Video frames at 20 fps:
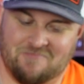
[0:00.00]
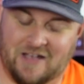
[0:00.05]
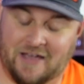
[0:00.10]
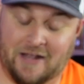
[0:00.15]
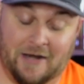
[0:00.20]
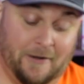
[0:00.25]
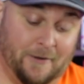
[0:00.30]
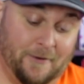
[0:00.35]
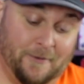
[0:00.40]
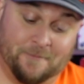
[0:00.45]

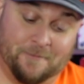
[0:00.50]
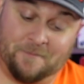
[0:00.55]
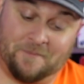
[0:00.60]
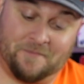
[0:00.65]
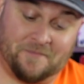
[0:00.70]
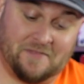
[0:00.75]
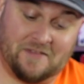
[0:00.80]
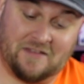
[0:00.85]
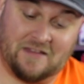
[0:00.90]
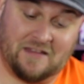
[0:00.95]
don't know.
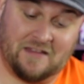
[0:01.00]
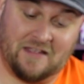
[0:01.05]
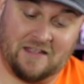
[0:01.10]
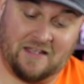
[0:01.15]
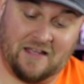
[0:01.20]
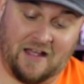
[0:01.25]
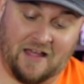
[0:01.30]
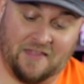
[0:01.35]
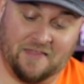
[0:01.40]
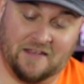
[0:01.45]

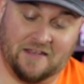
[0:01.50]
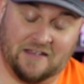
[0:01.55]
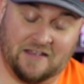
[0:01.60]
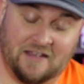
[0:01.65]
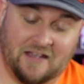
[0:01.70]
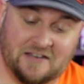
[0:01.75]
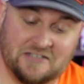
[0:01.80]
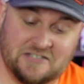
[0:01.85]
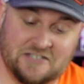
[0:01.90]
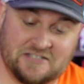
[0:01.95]
I think
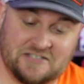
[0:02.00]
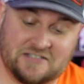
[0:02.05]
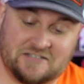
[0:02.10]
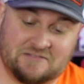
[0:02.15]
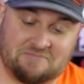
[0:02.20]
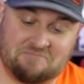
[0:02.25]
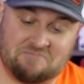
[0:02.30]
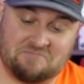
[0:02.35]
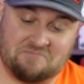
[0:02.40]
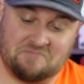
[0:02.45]
I just
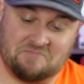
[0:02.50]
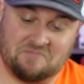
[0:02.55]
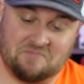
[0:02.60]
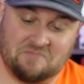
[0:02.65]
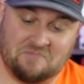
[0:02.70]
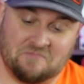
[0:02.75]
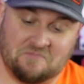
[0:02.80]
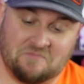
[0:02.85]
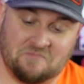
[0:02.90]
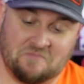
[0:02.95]

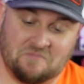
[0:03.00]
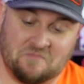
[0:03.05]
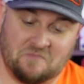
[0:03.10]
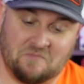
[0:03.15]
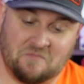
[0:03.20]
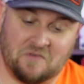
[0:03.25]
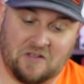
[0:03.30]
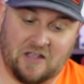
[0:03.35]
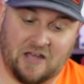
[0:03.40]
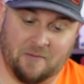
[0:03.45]

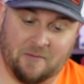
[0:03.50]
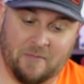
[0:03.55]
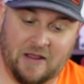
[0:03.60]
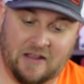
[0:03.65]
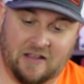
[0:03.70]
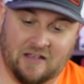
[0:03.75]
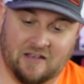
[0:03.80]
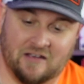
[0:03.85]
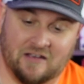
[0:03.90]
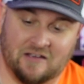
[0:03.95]
gotta
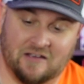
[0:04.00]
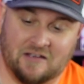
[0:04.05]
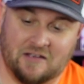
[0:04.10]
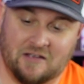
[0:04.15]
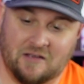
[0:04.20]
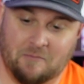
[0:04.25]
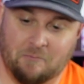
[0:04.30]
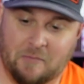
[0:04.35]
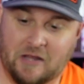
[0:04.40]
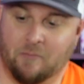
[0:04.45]
make a
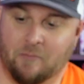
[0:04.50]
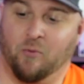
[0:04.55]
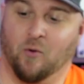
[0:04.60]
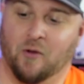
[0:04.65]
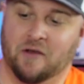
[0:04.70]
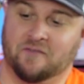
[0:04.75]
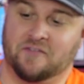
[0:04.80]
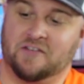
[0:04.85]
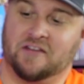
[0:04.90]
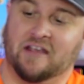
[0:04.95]

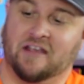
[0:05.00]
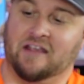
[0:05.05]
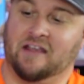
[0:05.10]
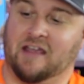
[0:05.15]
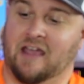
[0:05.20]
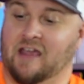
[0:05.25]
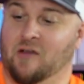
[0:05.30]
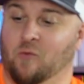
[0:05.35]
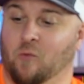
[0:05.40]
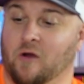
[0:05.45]
point of saying,
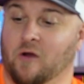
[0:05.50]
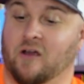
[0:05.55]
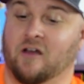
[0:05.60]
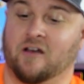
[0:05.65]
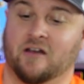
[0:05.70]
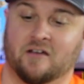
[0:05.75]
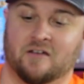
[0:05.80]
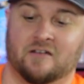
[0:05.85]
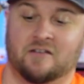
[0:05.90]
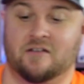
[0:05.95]
hey, we're
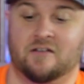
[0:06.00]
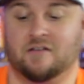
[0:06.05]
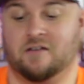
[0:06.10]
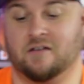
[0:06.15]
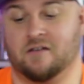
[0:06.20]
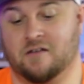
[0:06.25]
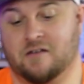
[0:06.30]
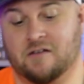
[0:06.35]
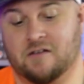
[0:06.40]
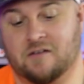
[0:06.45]
gonna
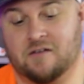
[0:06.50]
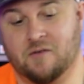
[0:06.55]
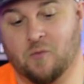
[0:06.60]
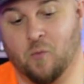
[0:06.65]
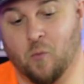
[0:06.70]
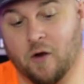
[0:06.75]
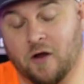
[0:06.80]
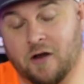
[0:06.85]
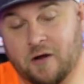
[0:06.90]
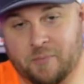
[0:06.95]

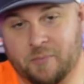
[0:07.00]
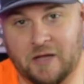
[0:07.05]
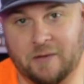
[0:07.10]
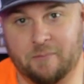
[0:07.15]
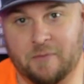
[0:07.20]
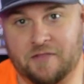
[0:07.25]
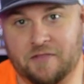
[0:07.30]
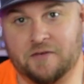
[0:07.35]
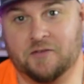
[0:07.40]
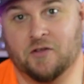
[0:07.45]
play
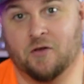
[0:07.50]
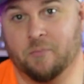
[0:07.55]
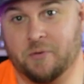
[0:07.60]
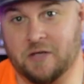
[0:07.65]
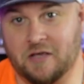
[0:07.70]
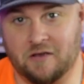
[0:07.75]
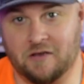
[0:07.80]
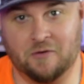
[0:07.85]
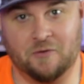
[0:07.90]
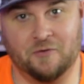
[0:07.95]

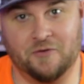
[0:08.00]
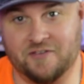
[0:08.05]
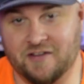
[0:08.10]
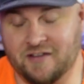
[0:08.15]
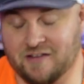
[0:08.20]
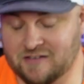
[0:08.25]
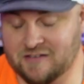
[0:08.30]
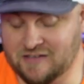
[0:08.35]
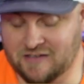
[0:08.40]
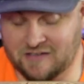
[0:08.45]
Mythotopia. Who's
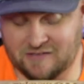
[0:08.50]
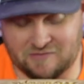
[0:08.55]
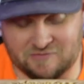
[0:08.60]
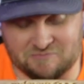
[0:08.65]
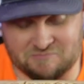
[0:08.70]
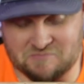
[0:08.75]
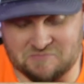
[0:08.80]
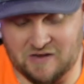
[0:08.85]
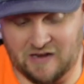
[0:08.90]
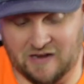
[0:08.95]
in,
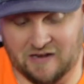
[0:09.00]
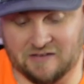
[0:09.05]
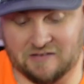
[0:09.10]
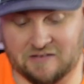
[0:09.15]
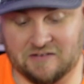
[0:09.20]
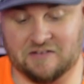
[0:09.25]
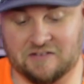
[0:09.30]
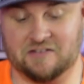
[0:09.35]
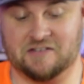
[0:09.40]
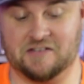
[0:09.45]

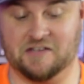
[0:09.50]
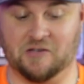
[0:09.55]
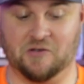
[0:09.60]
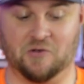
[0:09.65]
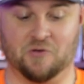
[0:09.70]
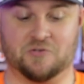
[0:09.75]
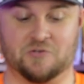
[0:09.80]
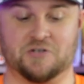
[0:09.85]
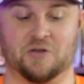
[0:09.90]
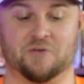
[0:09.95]
and see
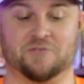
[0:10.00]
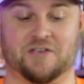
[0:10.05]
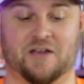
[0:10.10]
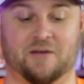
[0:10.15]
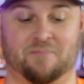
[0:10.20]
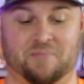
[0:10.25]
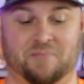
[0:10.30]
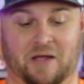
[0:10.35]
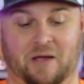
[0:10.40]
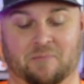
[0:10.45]
who shows
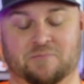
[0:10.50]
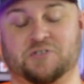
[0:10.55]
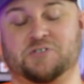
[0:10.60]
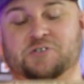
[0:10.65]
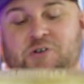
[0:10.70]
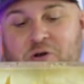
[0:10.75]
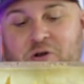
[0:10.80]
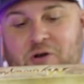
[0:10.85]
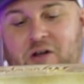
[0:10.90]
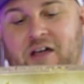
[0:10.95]
up. I'm
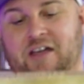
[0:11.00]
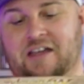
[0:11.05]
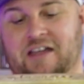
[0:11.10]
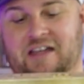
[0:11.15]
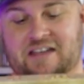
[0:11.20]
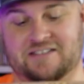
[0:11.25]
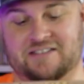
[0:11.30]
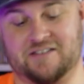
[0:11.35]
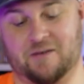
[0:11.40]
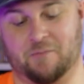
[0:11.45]
sure I could
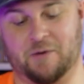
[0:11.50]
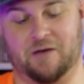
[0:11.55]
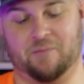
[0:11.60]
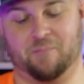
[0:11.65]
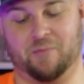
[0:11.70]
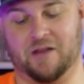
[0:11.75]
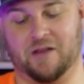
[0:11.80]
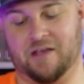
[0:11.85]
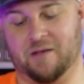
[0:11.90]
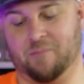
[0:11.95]
get somebody to
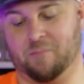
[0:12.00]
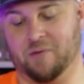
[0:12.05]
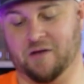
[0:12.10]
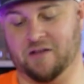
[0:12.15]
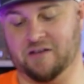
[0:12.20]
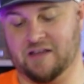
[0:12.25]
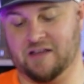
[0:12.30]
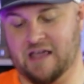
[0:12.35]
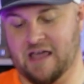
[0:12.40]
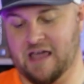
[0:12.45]
play it,
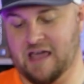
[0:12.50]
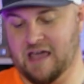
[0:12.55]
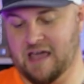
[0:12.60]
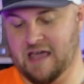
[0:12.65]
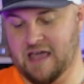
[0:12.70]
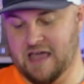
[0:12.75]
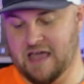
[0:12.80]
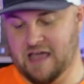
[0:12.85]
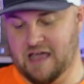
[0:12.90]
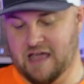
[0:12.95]
but
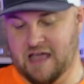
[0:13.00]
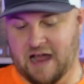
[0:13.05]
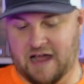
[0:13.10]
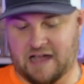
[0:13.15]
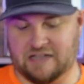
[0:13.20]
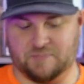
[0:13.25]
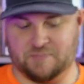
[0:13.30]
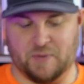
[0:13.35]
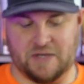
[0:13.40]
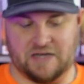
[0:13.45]

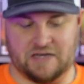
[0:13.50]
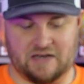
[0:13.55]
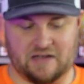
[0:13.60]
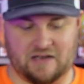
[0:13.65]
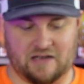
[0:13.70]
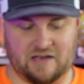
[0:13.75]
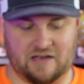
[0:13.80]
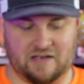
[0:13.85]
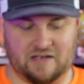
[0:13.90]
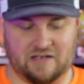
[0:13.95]
it's been
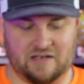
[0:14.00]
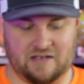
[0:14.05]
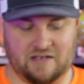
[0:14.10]
a